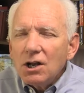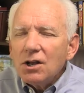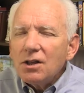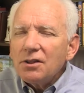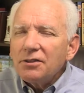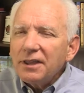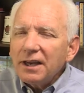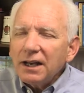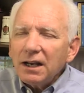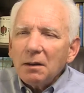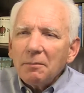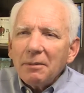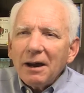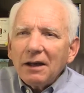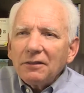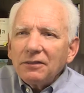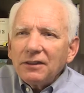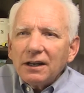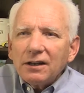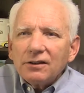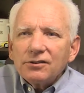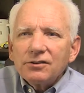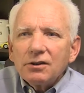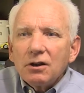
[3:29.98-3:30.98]
Think about
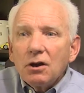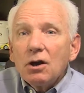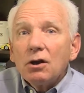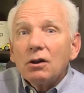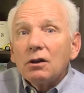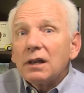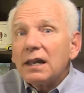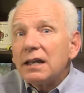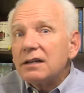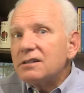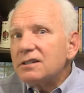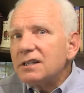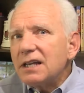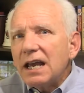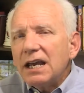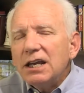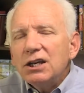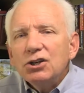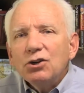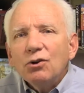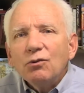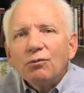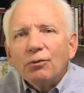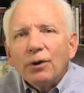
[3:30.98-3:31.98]
this. Let's say
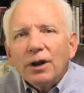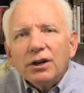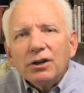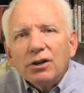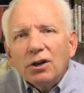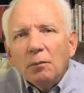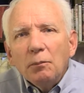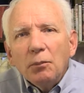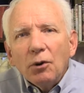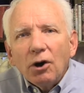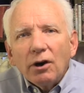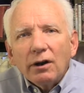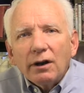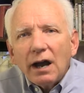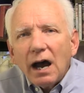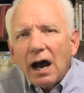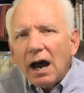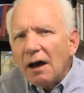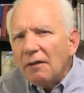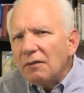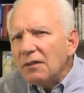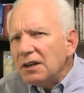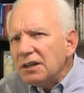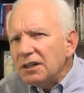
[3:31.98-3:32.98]
you've written a book
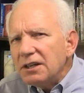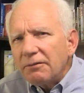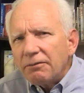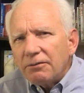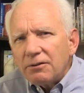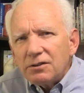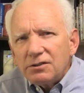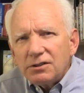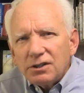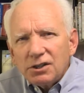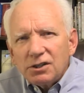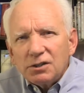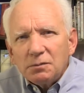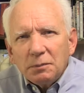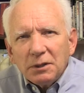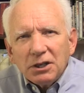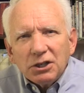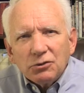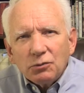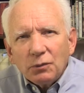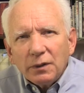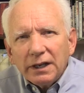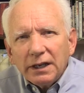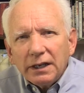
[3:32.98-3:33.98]
on the differences
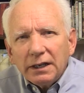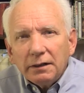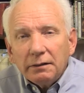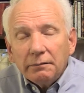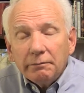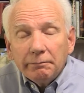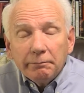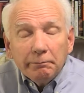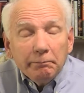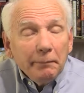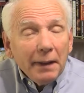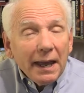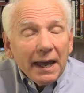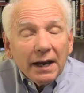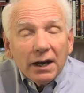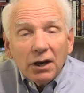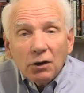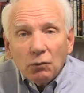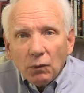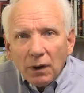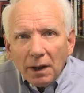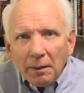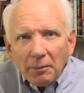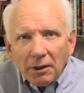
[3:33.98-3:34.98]
between men
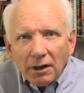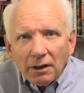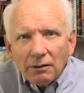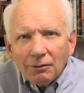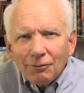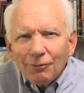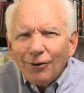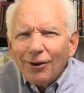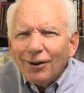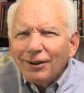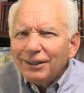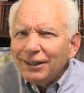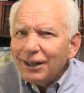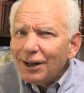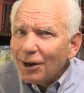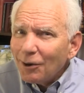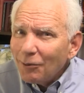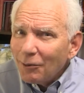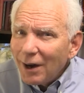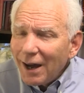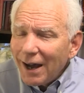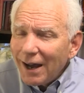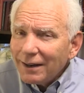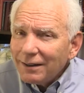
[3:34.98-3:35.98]
and women. Well, you know
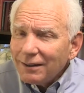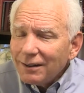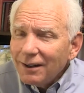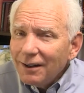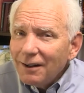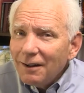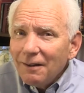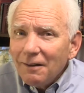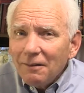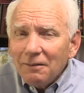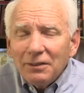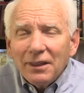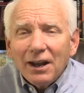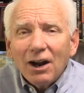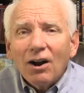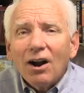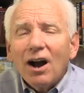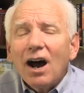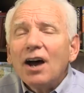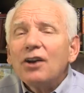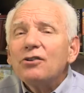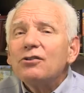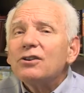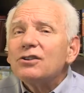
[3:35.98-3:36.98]
what? There are
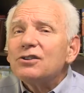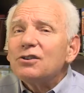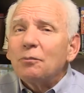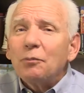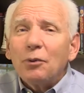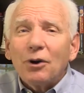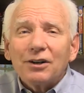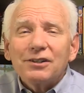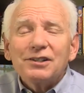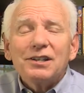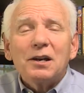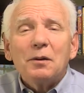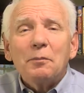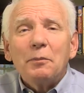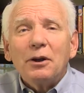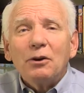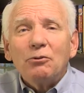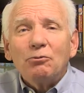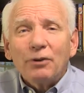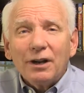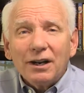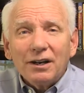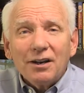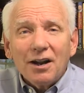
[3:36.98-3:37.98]
hundreds of books that have
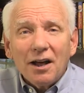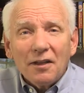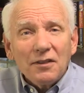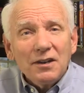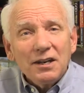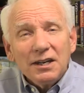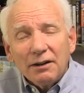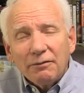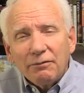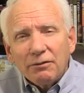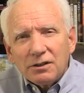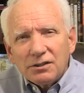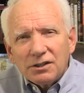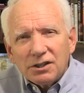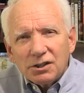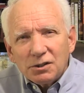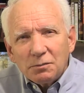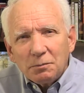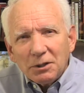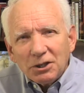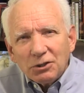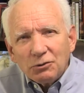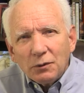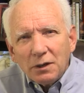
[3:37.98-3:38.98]
been written on the differences
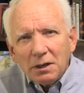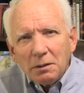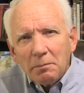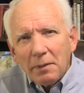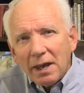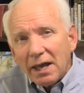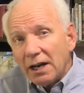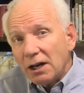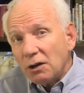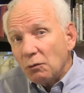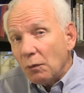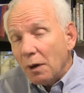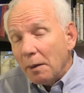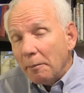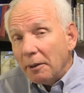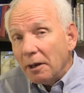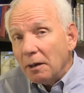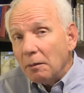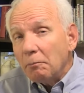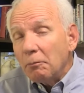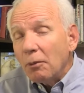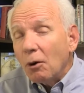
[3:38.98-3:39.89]
between men and women.